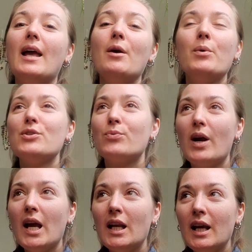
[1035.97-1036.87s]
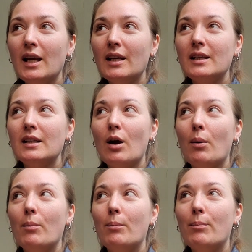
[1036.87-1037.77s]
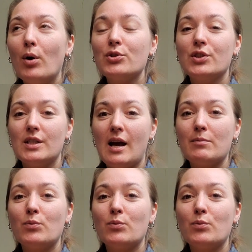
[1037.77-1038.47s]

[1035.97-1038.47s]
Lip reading: it was raining most of the times.